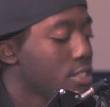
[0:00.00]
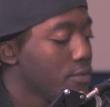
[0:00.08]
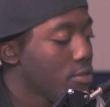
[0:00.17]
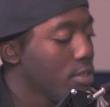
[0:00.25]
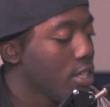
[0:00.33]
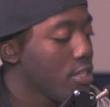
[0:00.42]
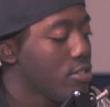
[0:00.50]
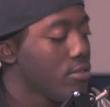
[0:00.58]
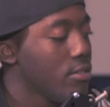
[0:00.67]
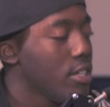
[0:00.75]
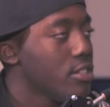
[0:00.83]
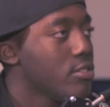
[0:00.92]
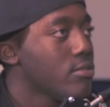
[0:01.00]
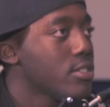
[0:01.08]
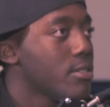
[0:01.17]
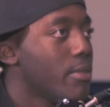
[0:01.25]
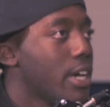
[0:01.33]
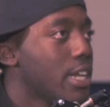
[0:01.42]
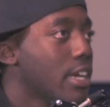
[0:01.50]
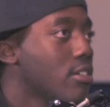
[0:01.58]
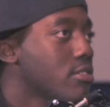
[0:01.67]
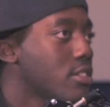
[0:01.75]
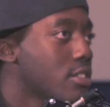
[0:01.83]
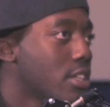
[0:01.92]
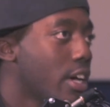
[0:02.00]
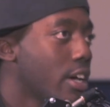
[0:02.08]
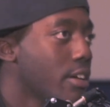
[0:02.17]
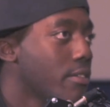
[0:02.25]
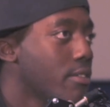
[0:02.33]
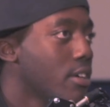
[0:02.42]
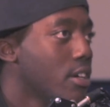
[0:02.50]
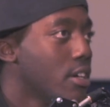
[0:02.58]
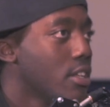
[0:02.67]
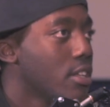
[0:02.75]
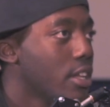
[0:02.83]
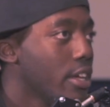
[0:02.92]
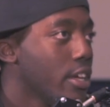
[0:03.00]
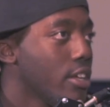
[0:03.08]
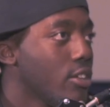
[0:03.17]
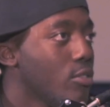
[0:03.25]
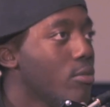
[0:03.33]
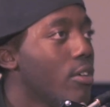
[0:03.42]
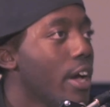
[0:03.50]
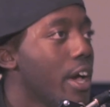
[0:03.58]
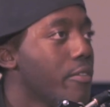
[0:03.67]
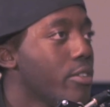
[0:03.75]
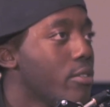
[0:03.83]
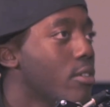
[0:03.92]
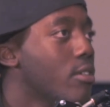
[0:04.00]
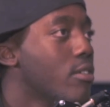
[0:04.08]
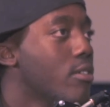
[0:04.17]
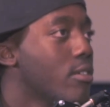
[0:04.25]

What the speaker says: if you get too into somebody else's life, then you won't have your own.